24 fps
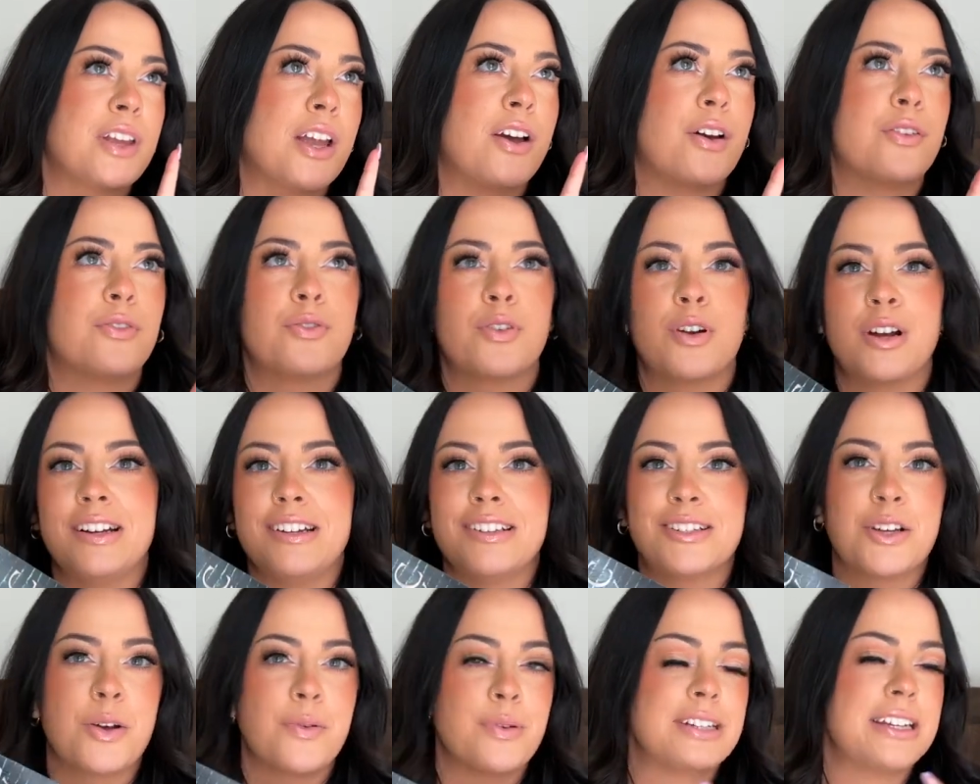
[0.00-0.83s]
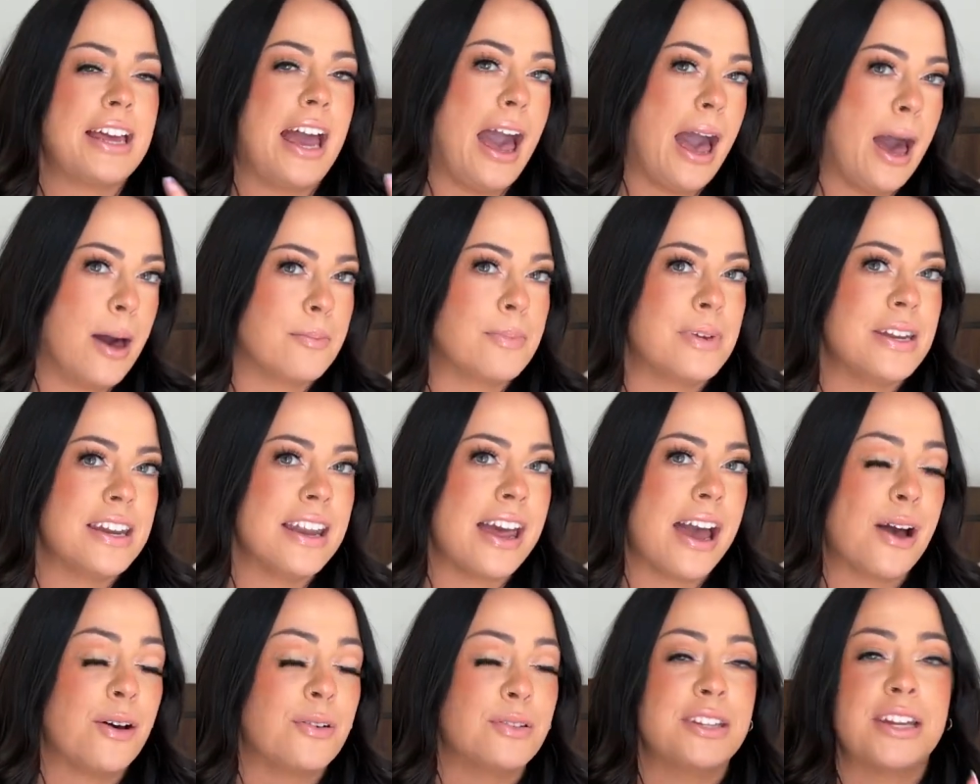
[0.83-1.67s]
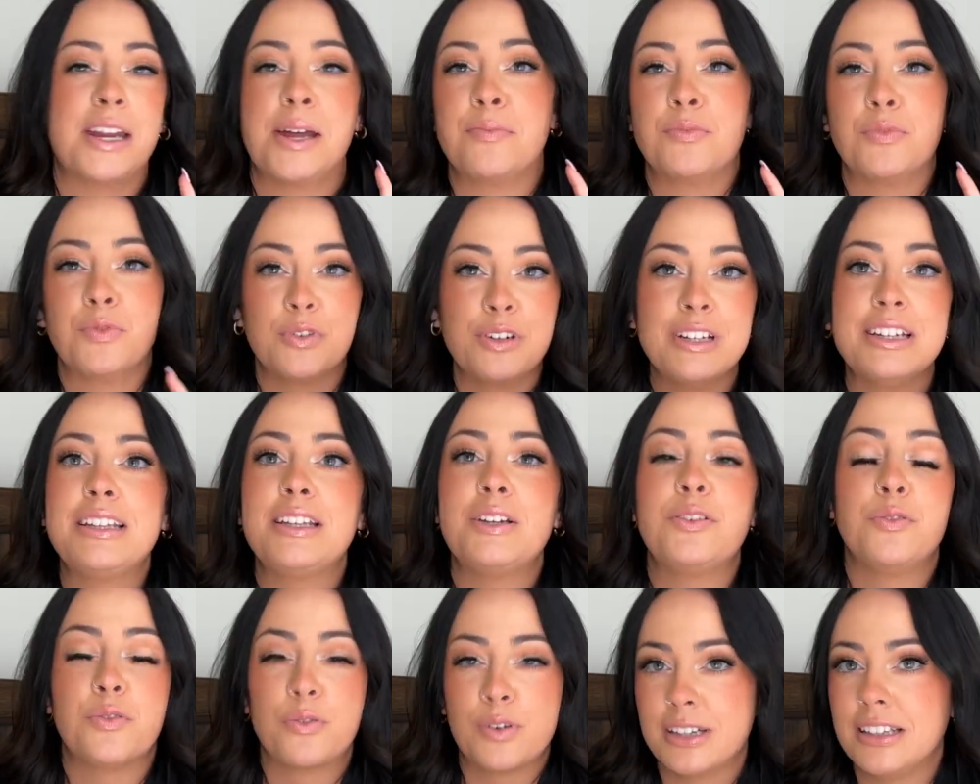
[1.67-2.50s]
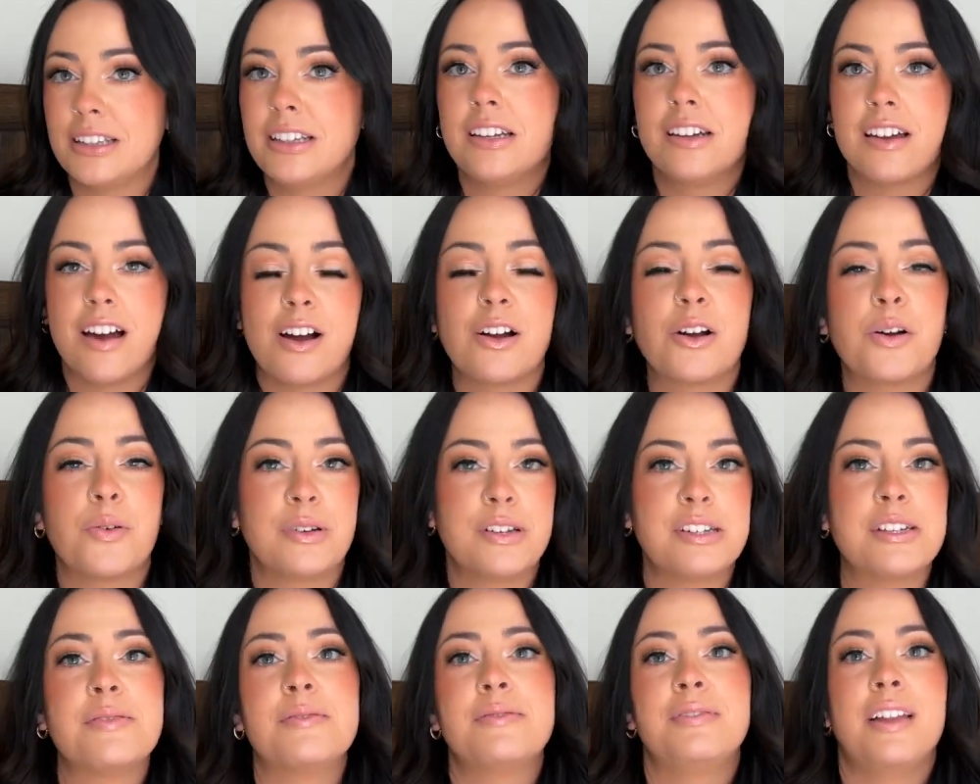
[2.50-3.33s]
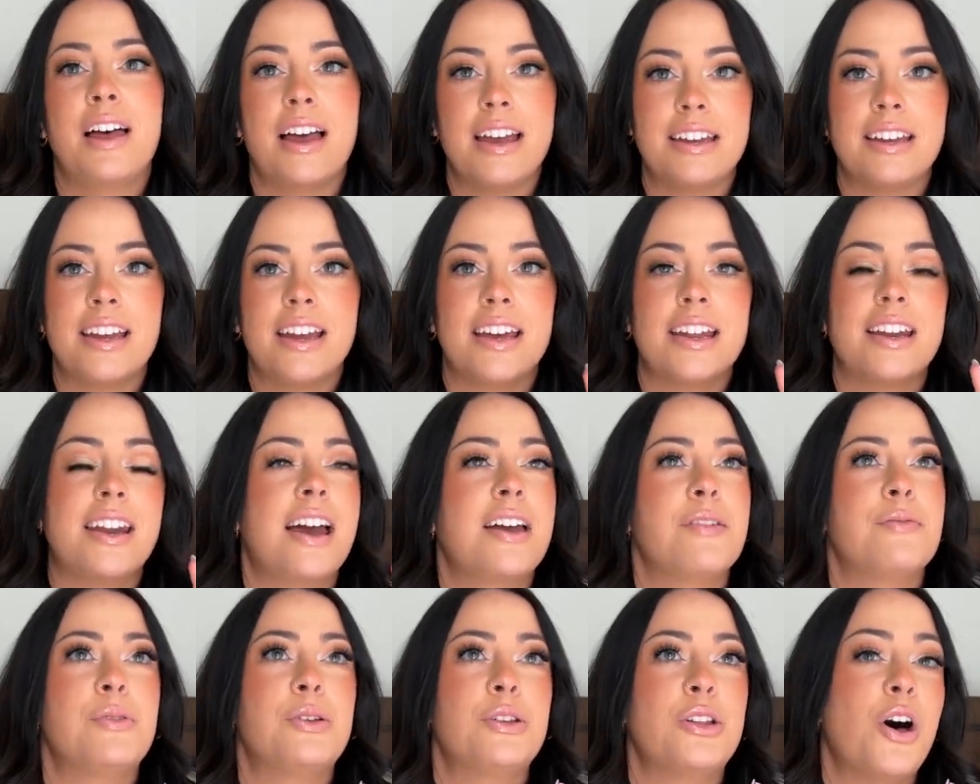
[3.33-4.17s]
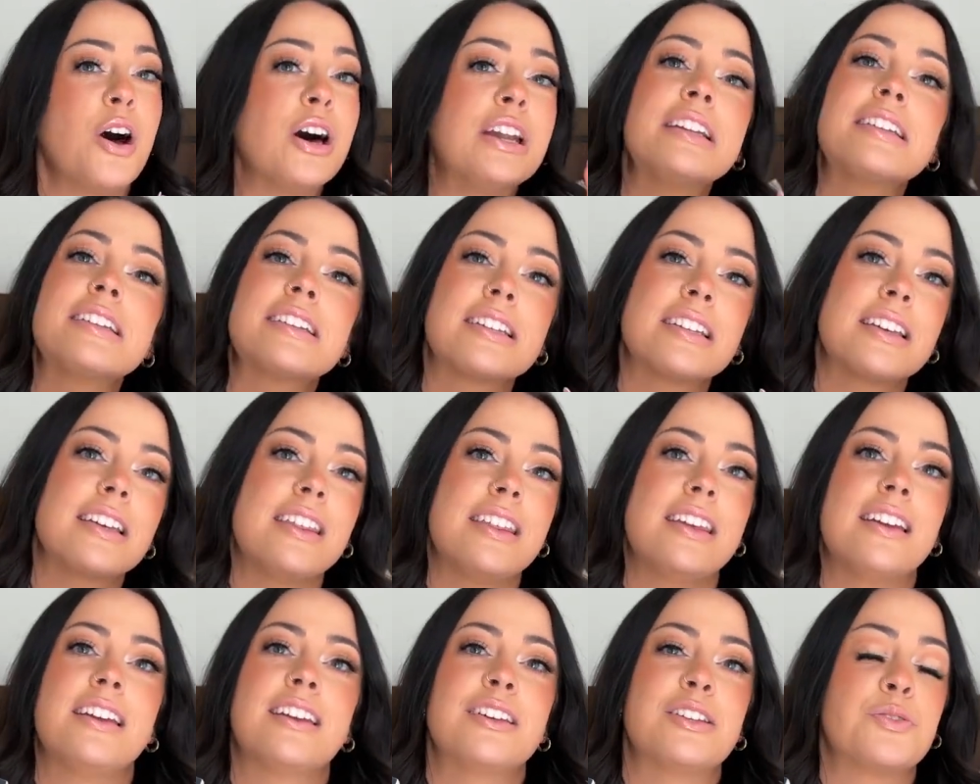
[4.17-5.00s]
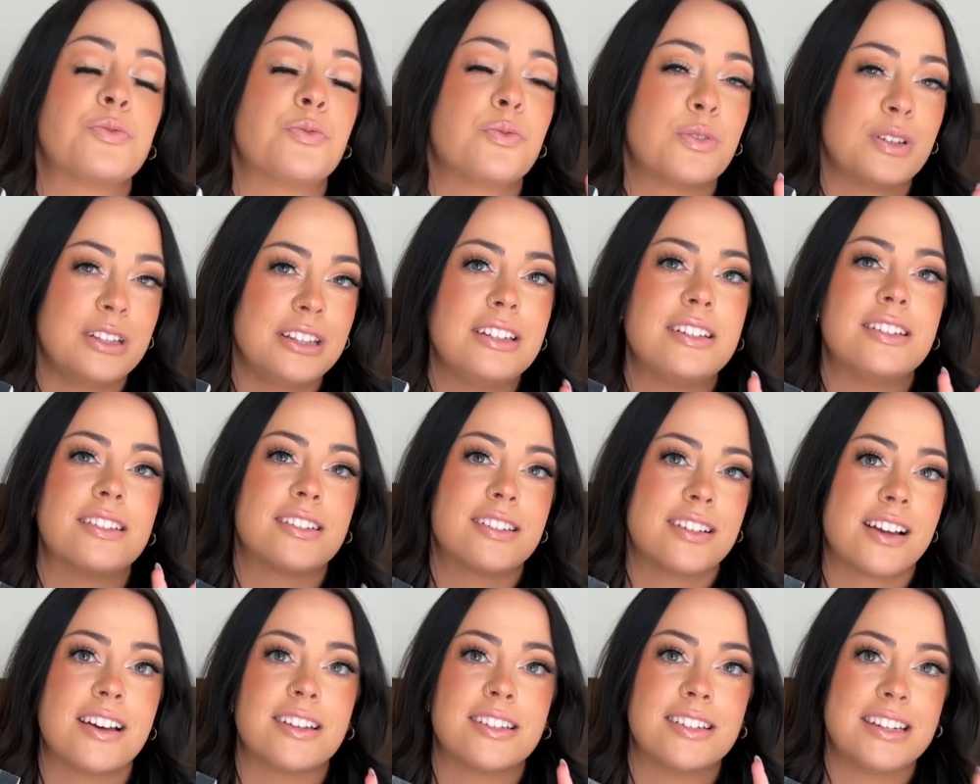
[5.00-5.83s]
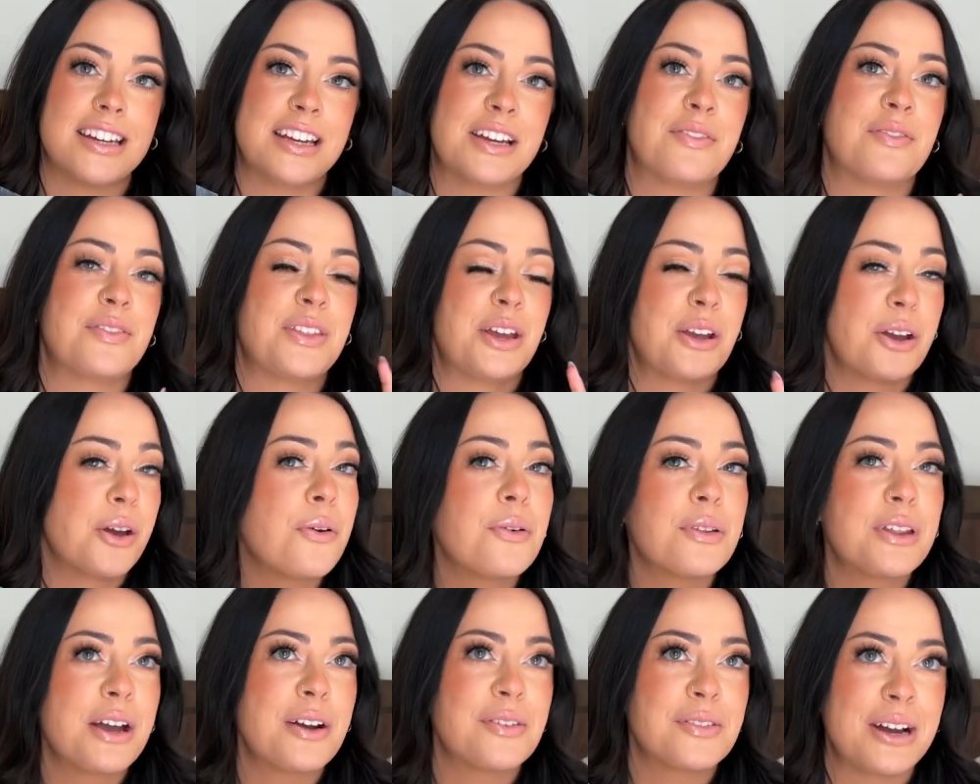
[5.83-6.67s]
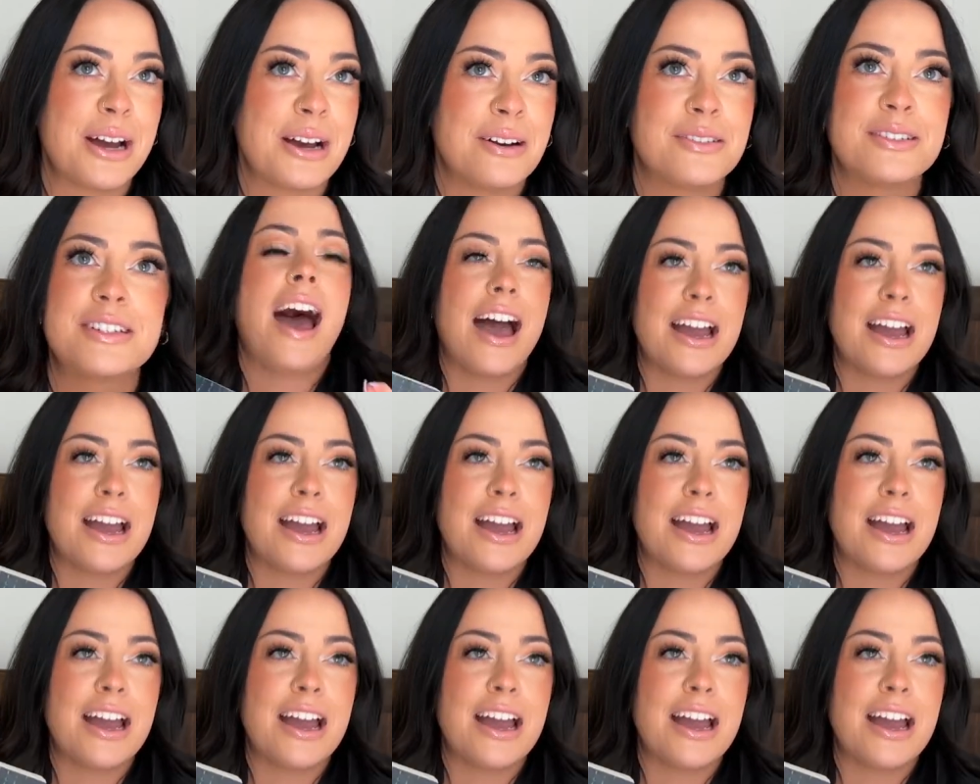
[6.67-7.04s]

afraid is going to happen now that I'm really, really not going to like, and I will honestly think is really disgusting if they go that route.